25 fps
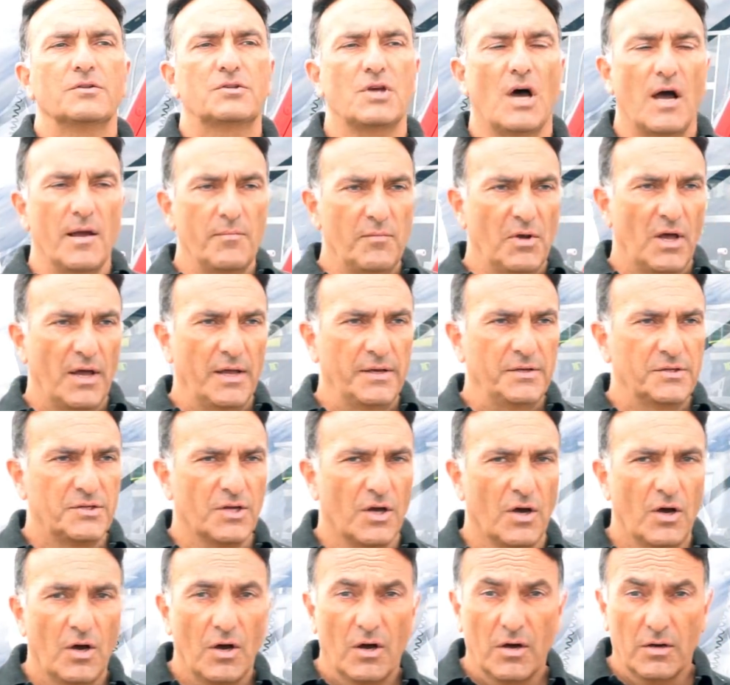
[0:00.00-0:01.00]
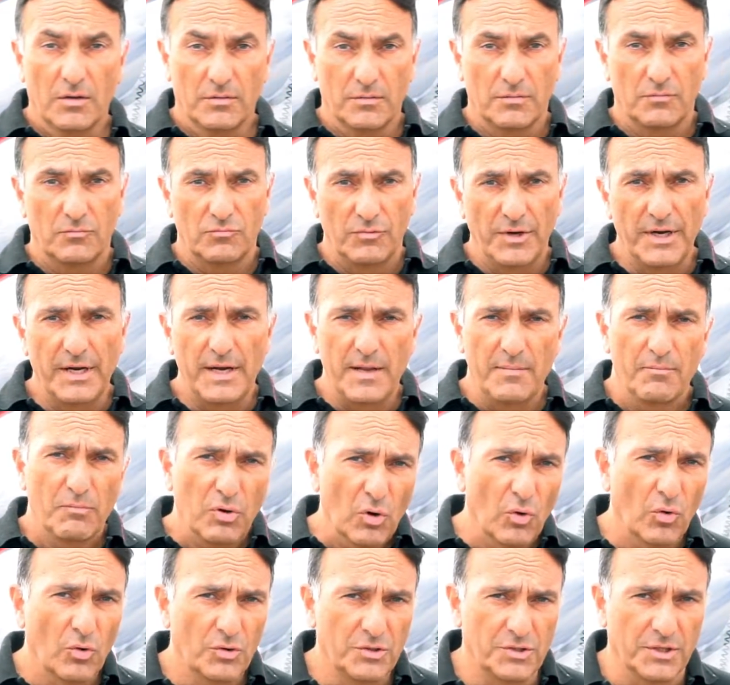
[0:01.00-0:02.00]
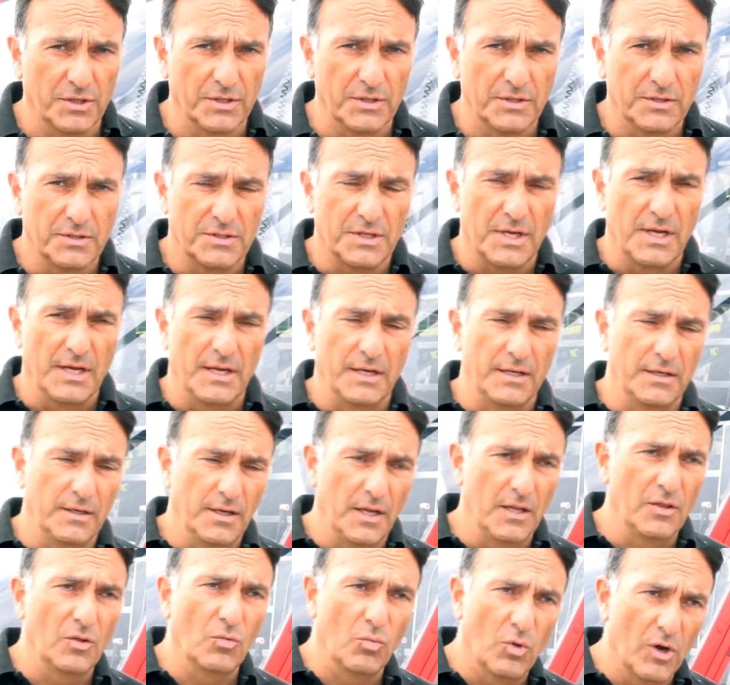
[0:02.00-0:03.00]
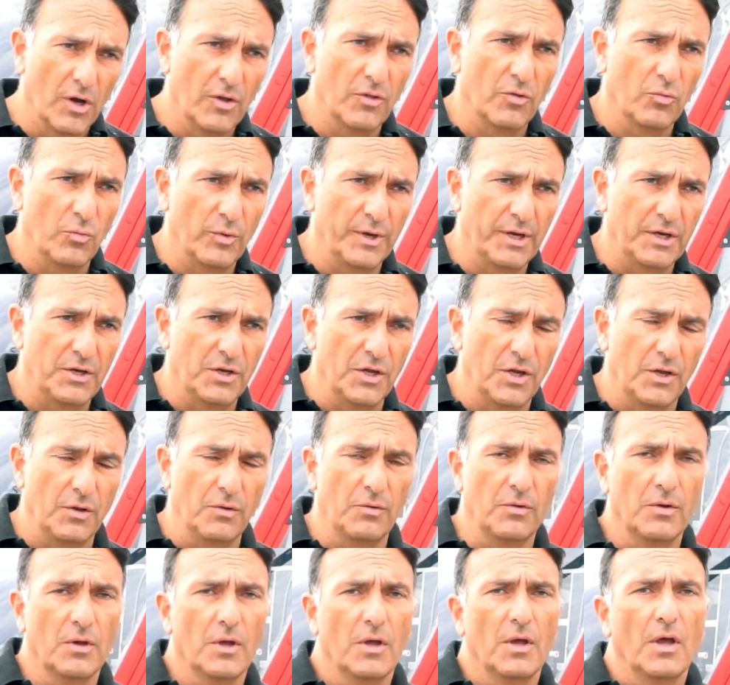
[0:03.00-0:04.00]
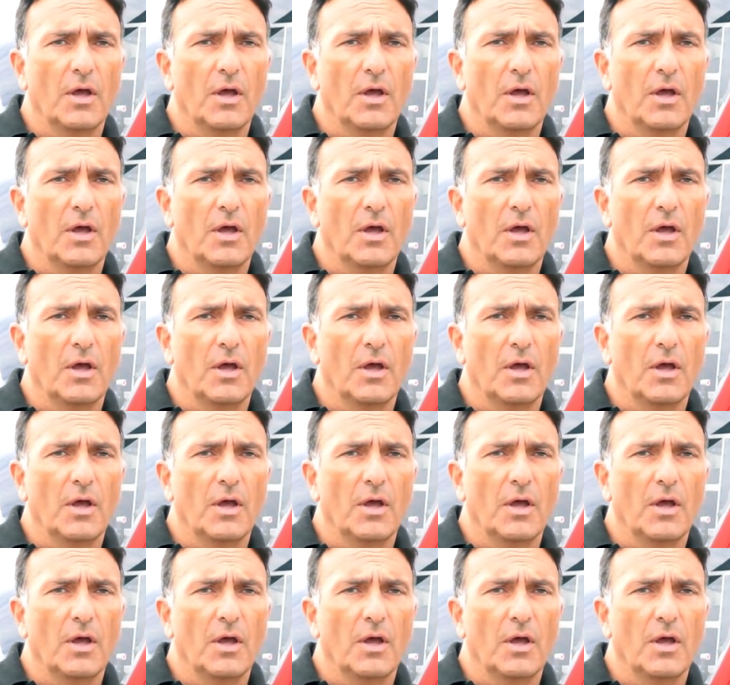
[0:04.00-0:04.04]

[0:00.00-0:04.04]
Timelines are really important in, in the work that we do.